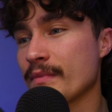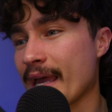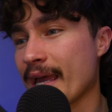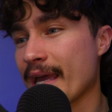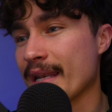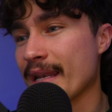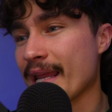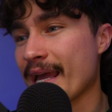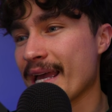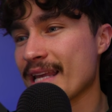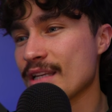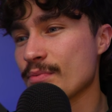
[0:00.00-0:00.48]

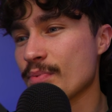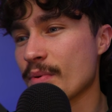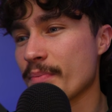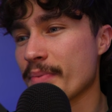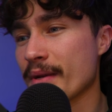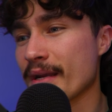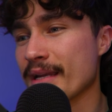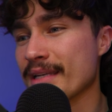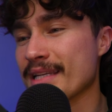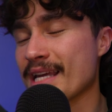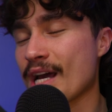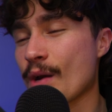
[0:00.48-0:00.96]
And as we
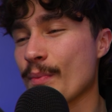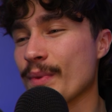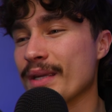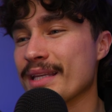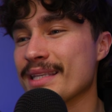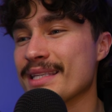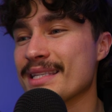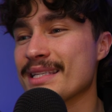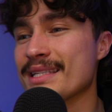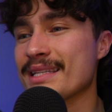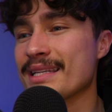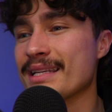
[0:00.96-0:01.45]
bring it down, we
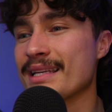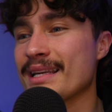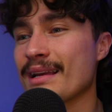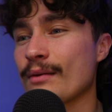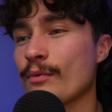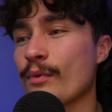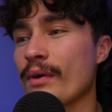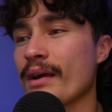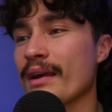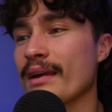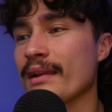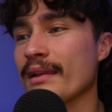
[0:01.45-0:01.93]
can see
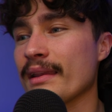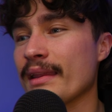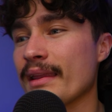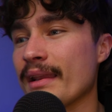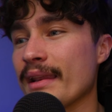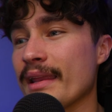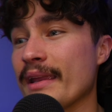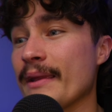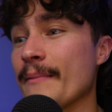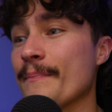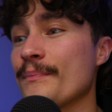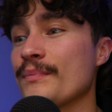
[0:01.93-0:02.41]
quite
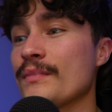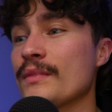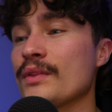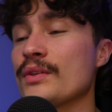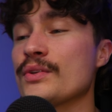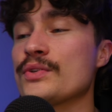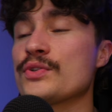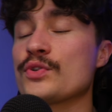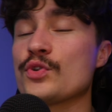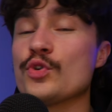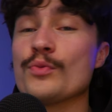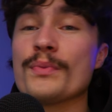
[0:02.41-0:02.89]
clearly
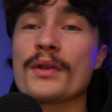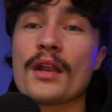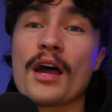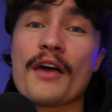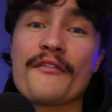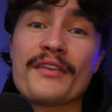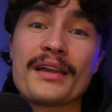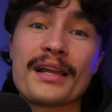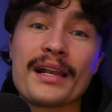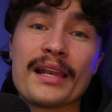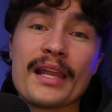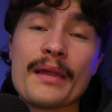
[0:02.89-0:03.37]
the scuba
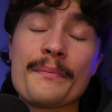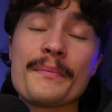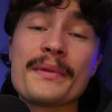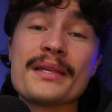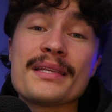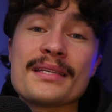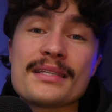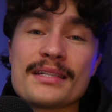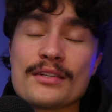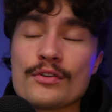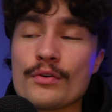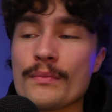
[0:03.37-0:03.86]
diving clip
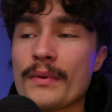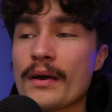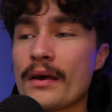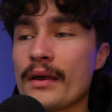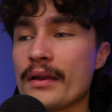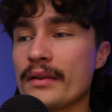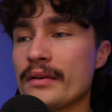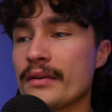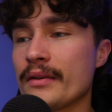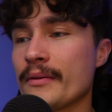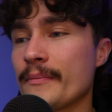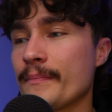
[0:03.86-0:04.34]
is still
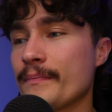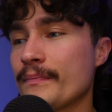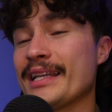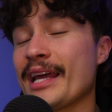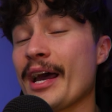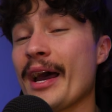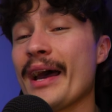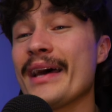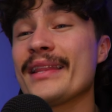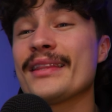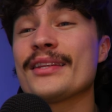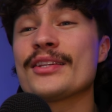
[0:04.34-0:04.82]
behind it.
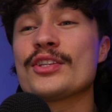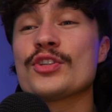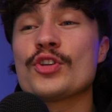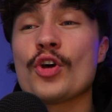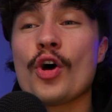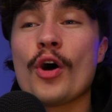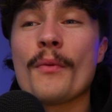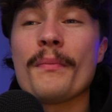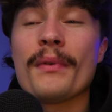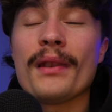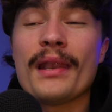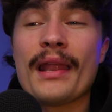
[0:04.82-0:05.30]
Now at the
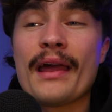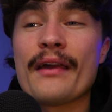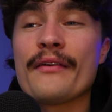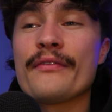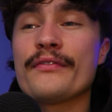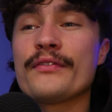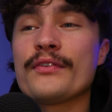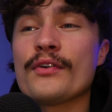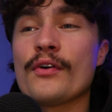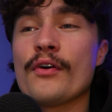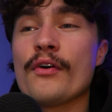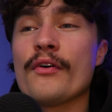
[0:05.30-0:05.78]
top
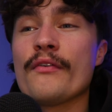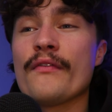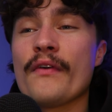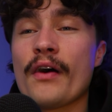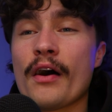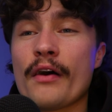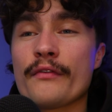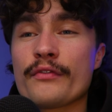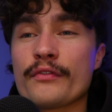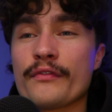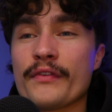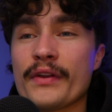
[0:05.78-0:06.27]
left of
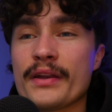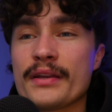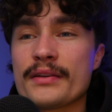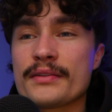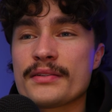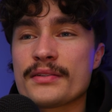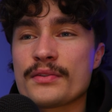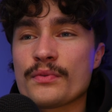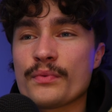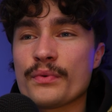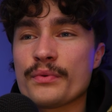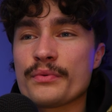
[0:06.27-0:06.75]
After
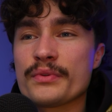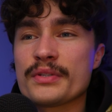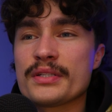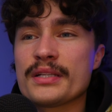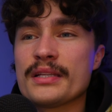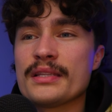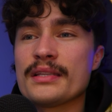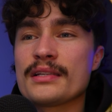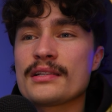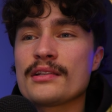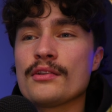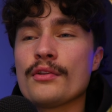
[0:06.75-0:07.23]
Effects, we will
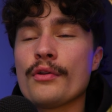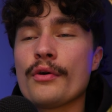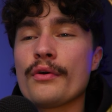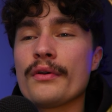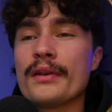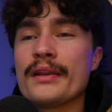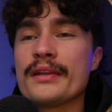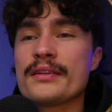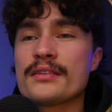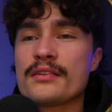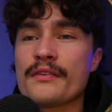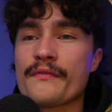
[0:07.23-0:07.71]
see this long
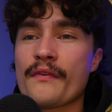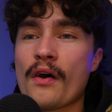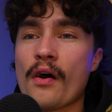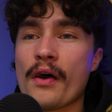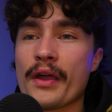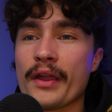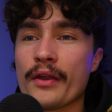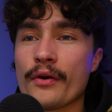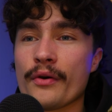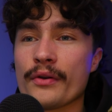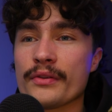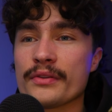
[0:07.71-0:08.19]
list of
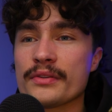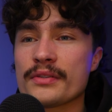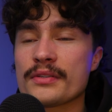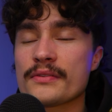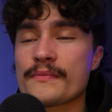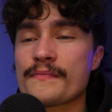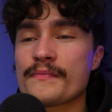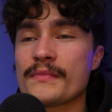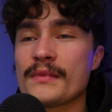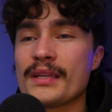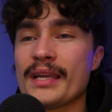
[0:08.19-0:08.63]
icons.